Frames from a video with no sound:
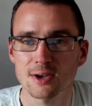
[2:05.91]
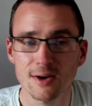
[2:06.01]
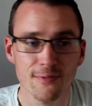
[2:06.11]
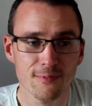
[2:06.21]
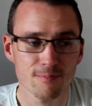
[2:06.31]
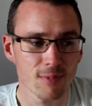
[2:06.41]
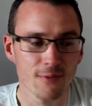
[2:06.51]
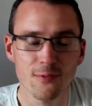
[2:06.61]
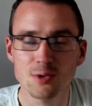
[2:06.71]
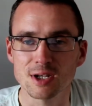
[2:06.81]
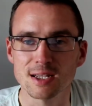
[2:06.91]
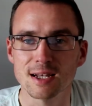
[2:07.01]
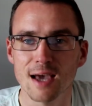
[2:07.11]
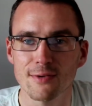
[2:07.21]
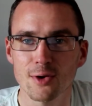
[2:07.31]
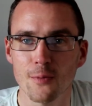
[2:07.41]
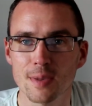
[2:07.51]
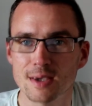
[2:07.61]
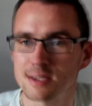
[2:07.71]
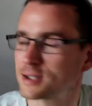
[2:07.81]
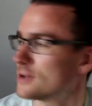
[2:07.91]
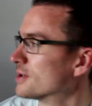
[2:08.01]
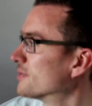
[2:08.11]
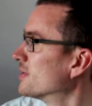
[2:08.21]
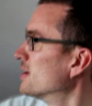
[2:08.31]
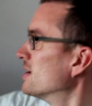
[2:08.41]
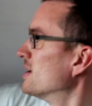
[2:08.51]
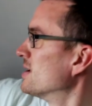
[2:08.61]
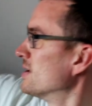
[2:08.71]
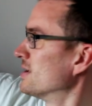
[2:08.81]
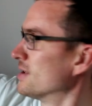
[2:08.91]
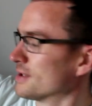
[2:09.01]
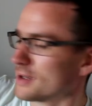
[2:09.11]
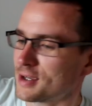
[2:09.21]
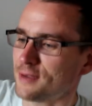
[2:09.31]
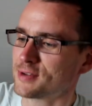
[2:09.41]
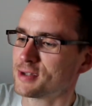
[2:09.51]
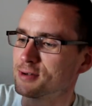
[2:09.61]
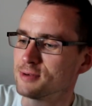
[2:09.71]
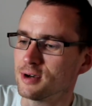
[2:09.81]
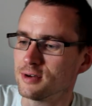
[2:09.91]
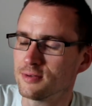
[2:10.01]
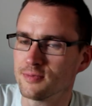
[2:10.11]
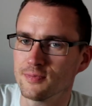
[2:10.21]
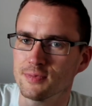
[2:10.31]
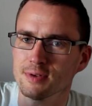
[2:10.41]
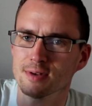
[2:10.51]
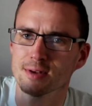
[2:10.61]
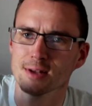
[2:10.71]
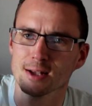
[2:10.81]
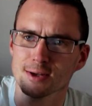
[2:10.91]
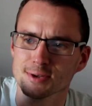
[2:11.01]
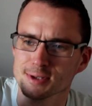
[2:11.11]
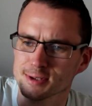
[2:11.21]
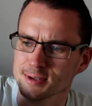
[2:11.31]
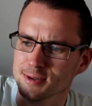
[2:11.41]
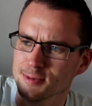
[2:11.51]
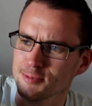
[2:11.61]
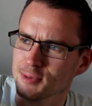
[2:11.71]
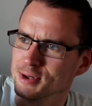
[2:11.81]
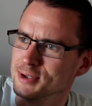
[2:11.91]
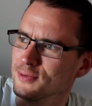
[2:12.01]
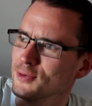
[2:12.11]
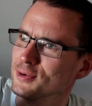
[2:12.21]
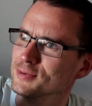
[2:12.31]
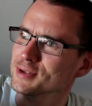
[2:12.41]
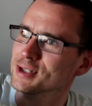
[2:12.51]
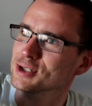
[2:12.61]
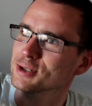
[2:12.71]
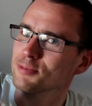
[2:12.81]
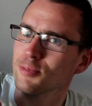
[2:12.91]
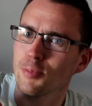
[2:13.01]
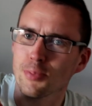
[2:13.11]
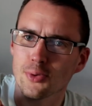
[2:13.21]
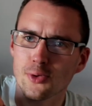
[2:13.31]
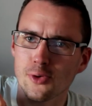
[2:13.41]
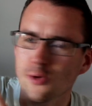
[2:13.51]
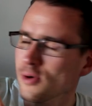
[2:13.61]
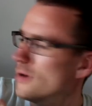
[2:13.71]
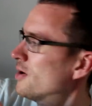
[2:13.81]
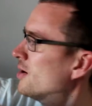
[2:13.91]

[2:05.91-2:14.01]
I unfortunately didn't have a lot of beers to kind of give to Lance because I've got such a poor